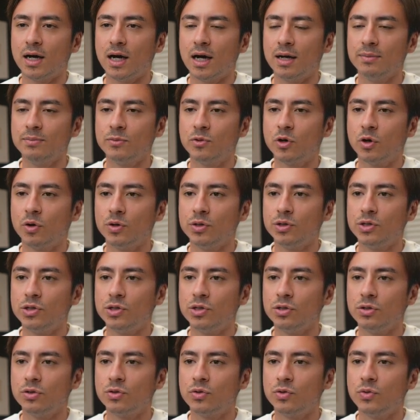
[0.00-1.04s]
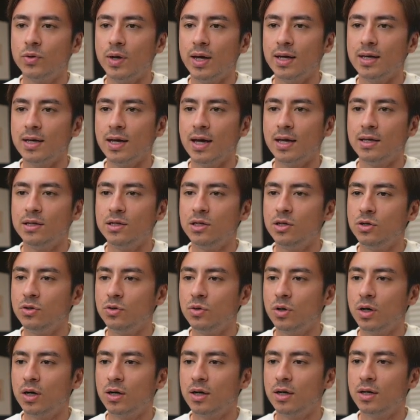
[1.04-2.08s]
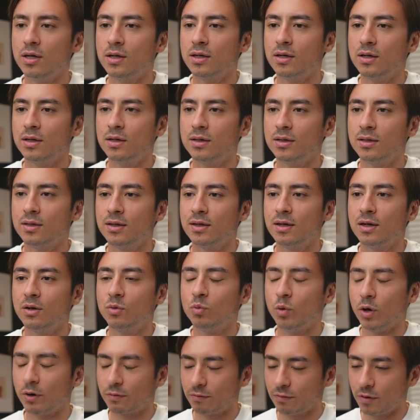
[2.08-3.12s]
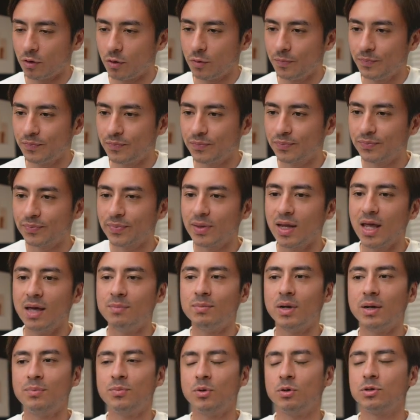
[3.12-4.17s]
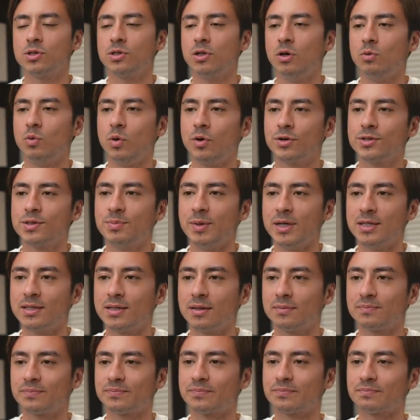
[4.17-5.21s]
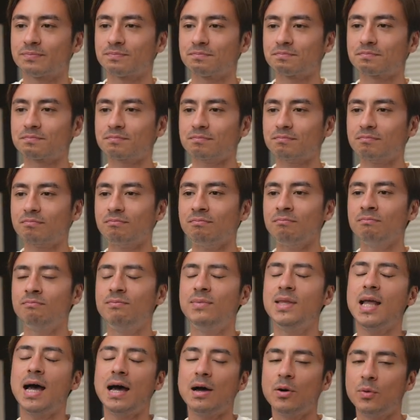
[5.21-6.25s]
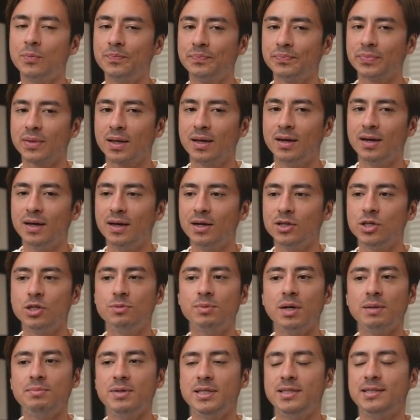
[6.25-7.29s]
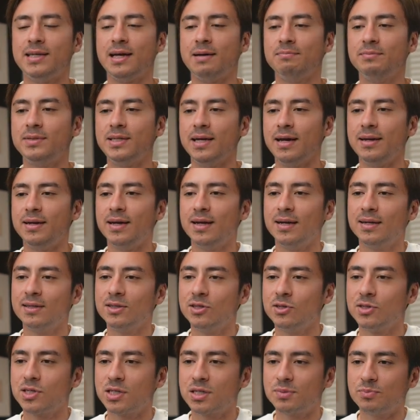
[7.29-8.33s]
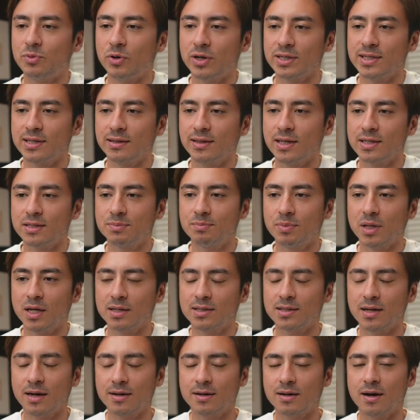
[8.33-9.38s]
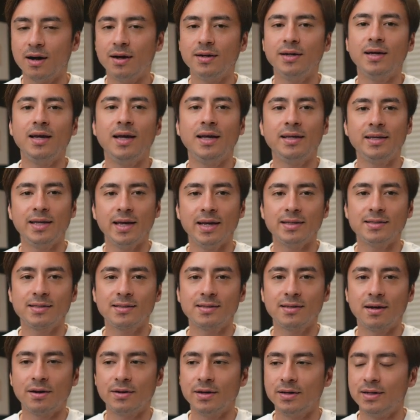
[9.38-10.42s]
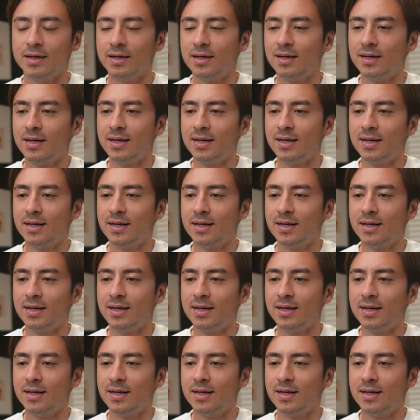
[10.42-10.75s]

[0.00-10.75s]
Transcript: I'm going to create a new workflow in my personal workspace. Now, you might be tempted to just pressing this plus icon and get started.